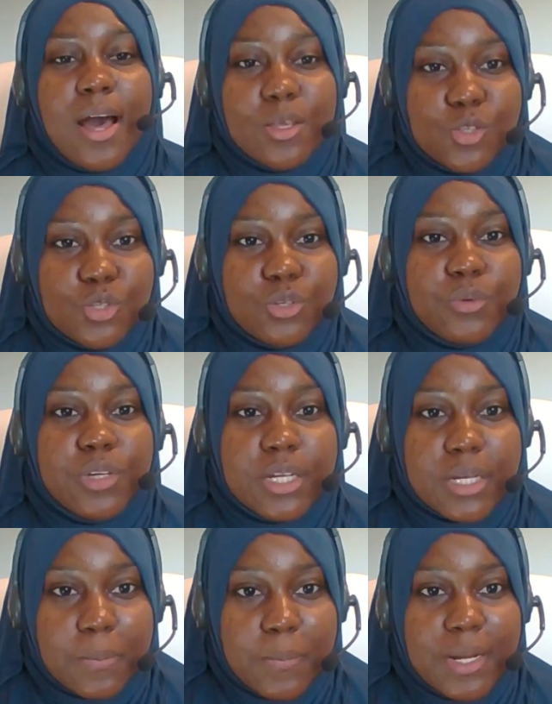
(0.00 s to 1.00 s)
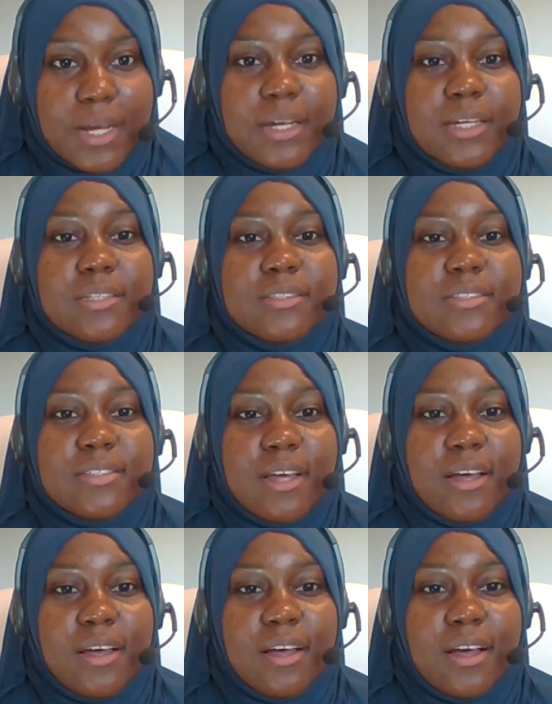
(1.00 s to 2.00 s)
as Sharia compliant
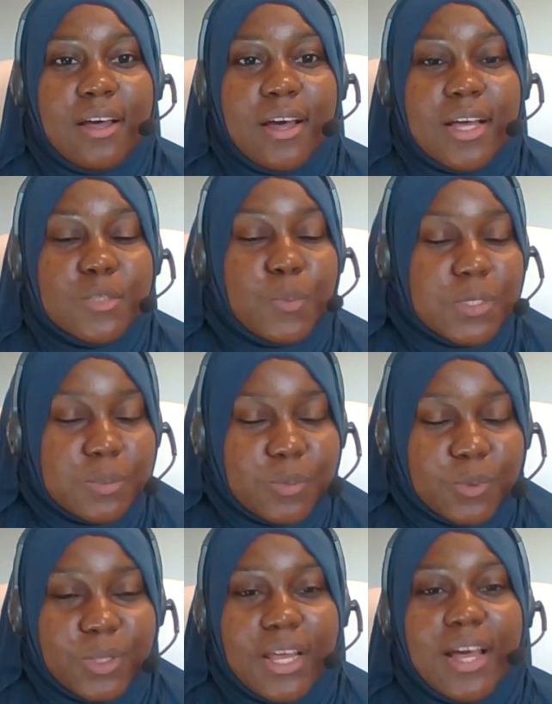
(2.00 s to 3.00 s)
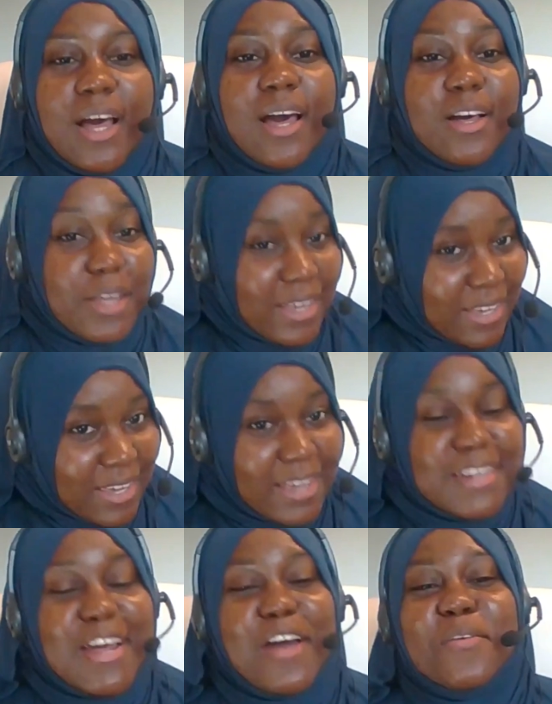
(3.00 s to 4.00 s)
uh, uh, as possible. Uh,
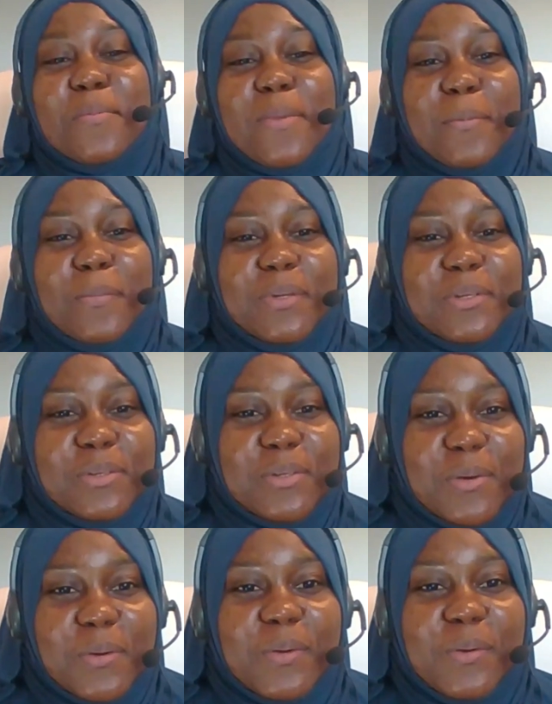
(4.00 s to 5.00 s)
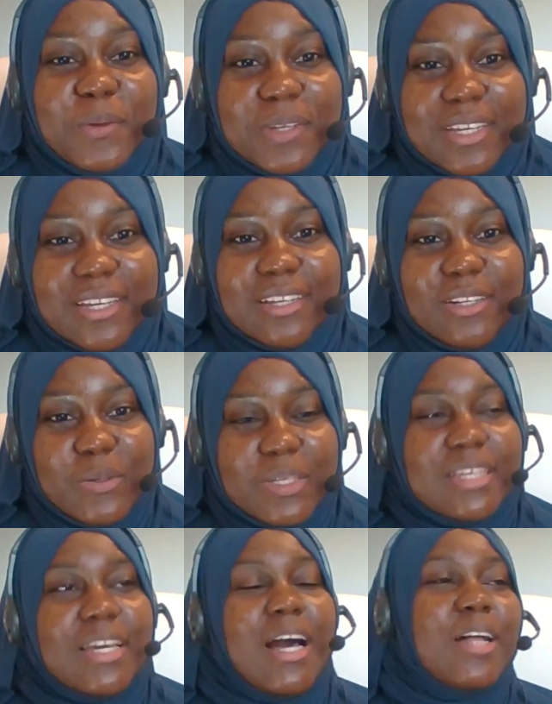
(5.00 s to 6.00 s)
again, I remember, you know, looking
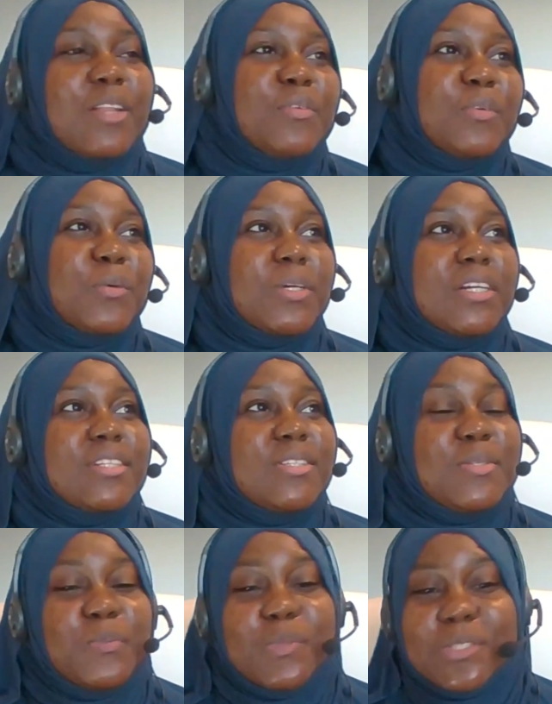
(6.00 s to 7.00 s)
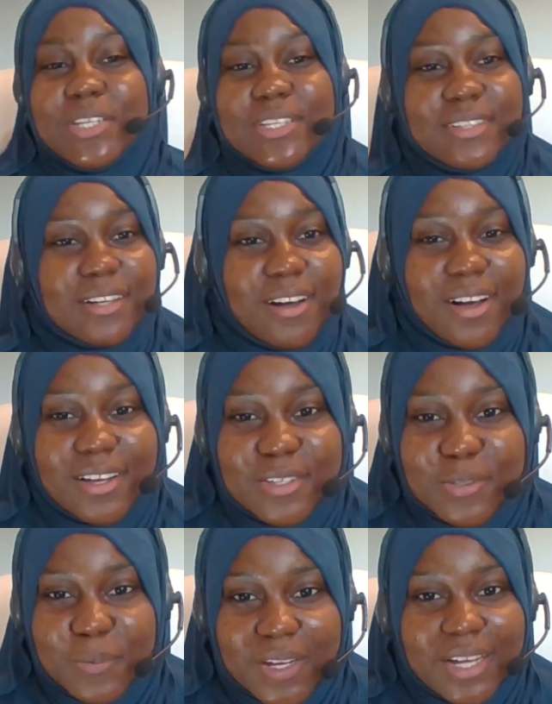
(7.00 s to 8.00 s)
looking out for to purchase a car,
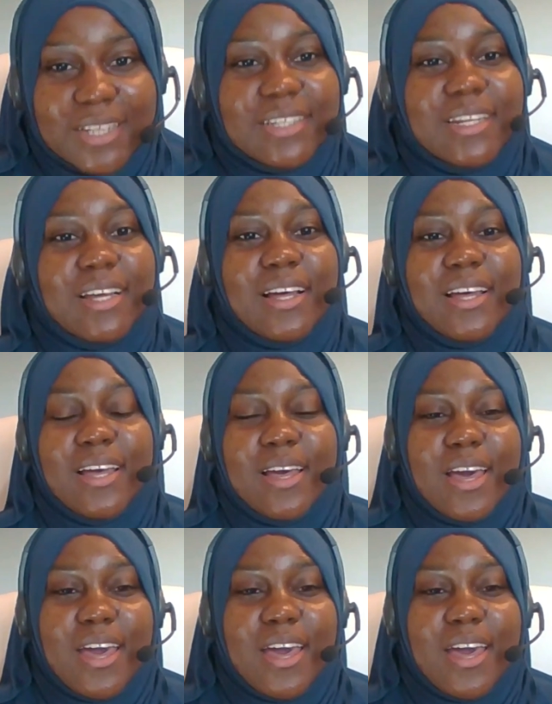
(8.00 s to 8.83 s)
subhanallah,